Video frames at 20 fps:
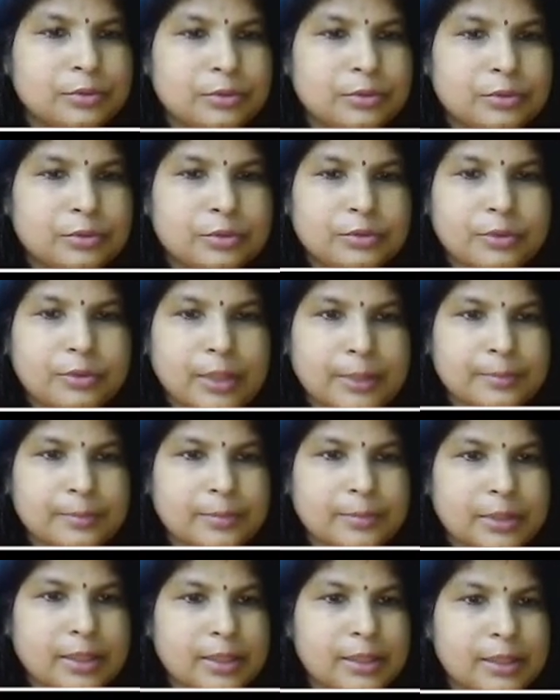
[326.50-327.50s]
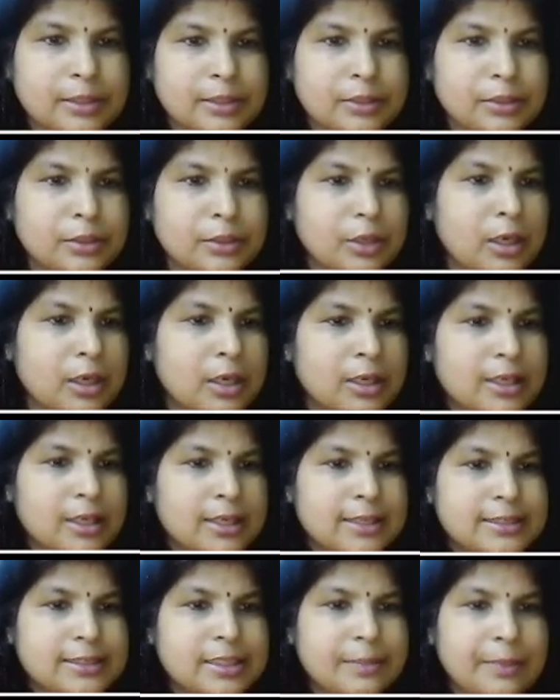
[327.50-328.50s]
12. Correct or not?
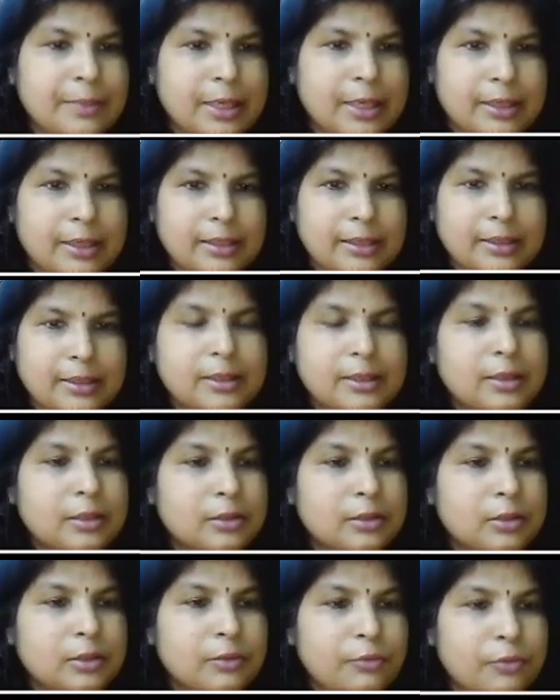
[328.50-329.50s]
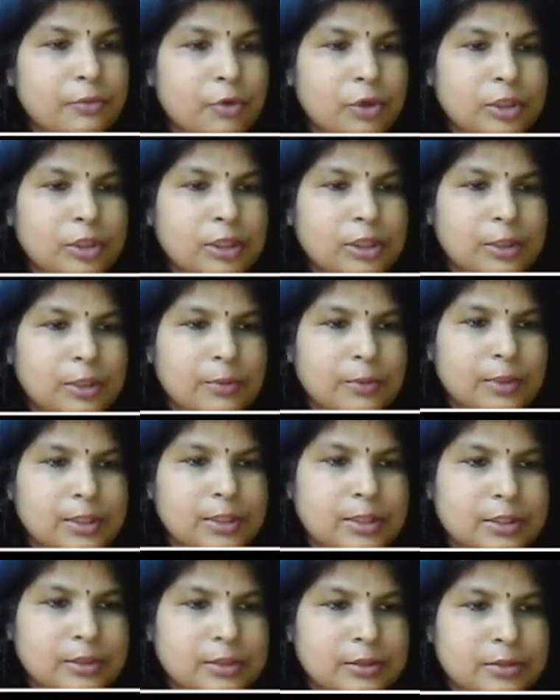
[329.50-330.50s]
Similarly, the fourth
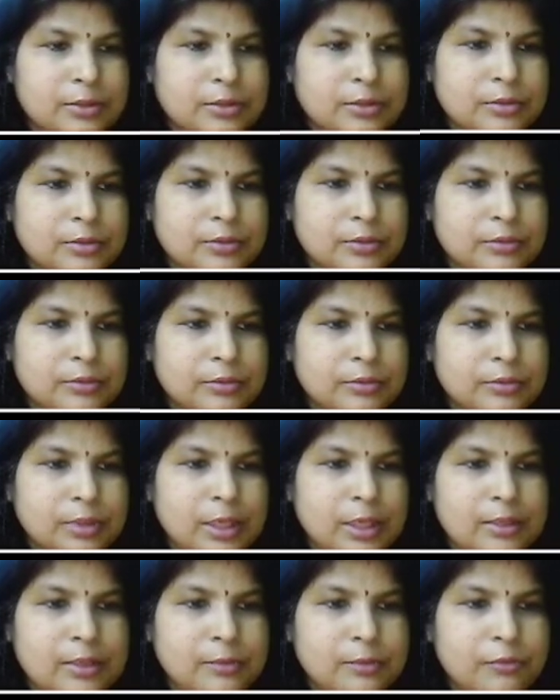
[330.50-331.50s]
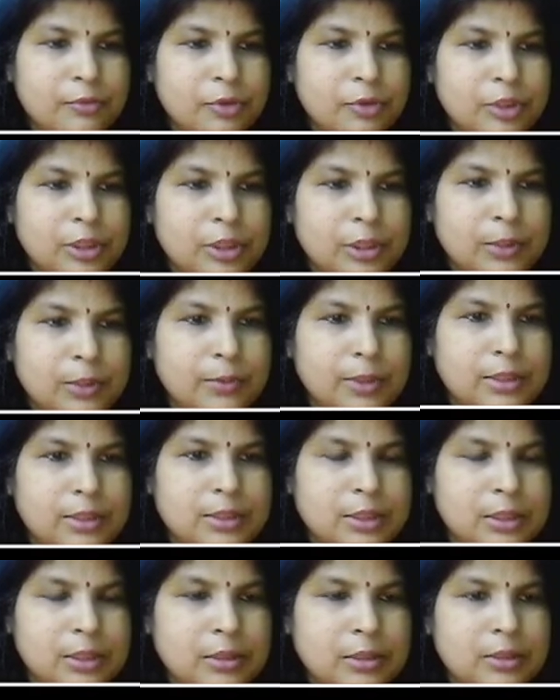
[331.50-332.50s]
equation. Okay, fourth
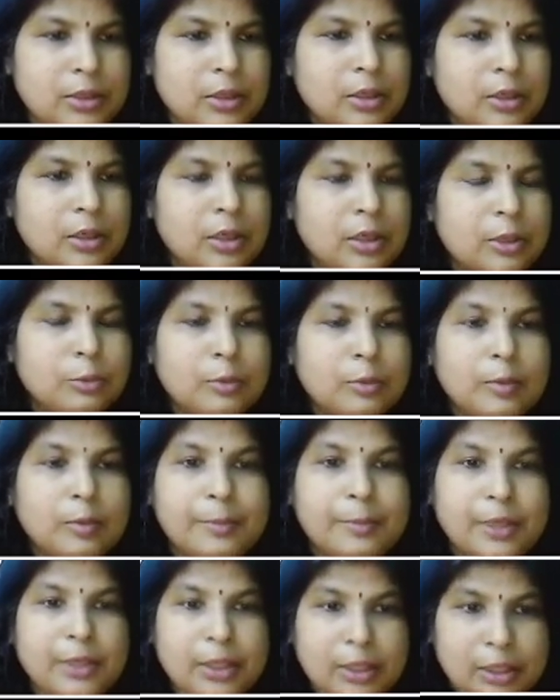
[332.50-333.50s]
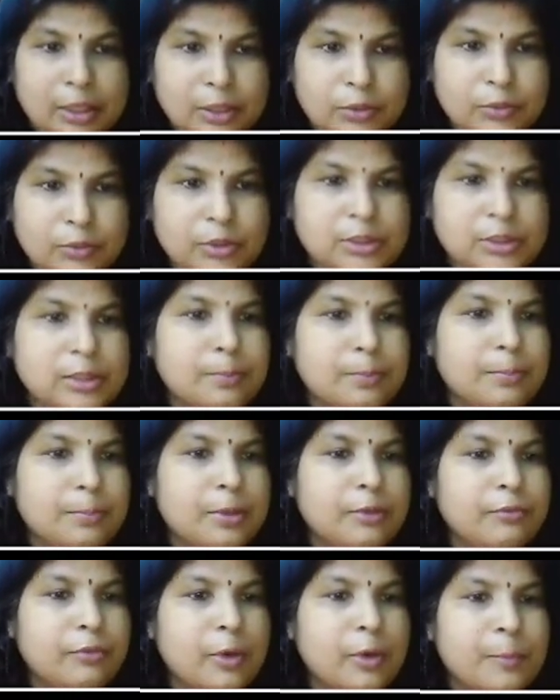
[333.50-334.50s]
equation, we will bring it to a simpler
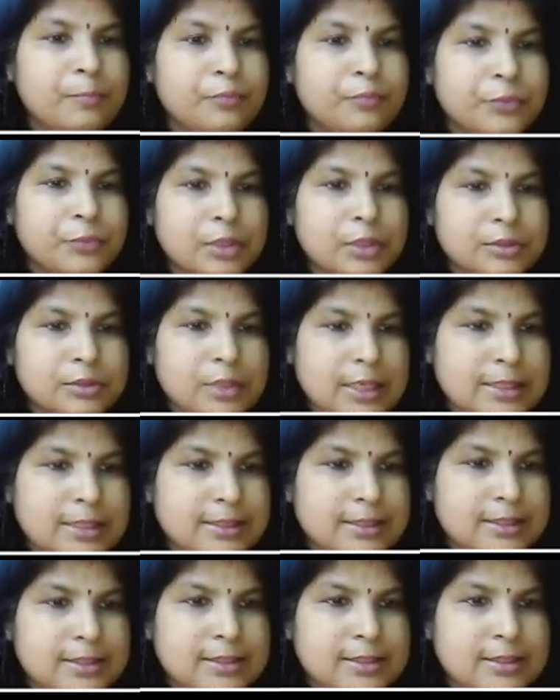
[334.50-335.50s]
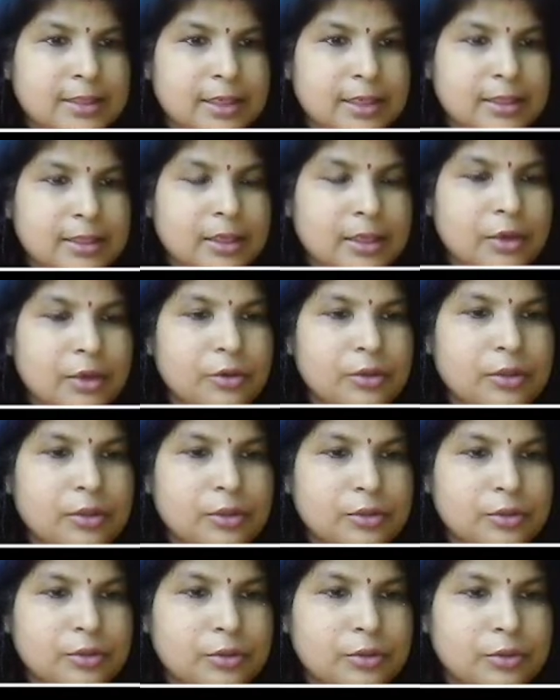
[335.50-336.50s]
form. So I'll just write down
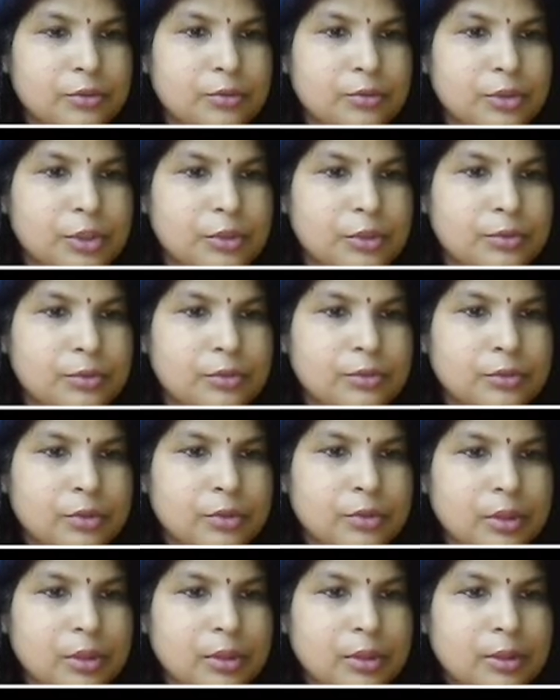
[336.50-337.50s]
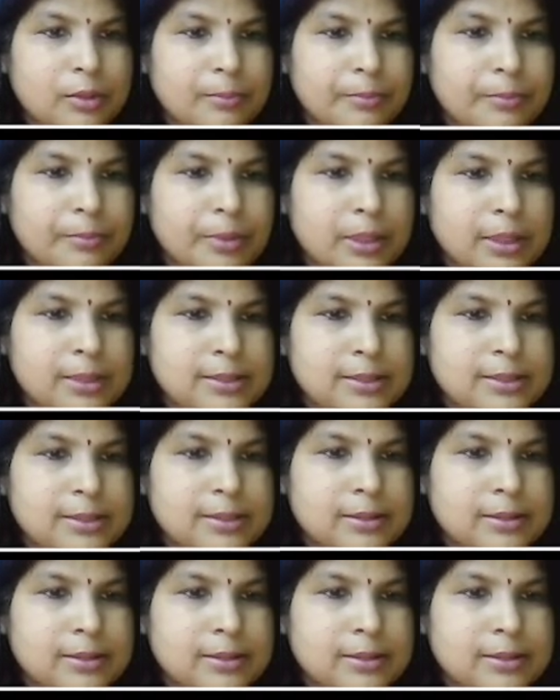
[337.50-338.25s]
2u plus